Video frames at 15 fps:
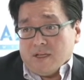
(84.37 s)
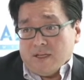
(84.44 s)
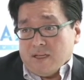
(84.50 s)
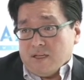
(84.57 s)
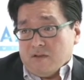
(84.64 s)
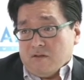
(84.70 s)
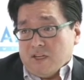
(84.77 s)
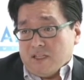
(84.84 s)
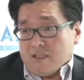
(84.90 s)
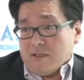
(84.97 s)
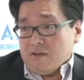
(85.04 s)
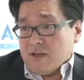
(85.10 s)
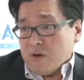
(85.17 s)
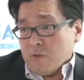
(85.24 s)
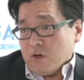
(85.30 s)
again,
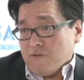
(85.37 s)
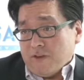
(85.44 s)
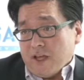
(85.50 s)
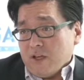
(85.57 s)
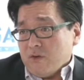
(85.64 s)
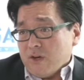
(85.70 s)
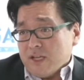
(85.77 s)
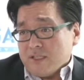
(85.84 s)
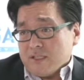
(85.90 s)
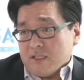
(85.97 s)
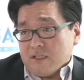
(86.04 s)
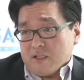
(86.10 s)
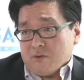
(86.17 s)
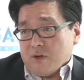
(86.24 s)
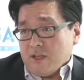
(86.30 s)
it's a network value asset.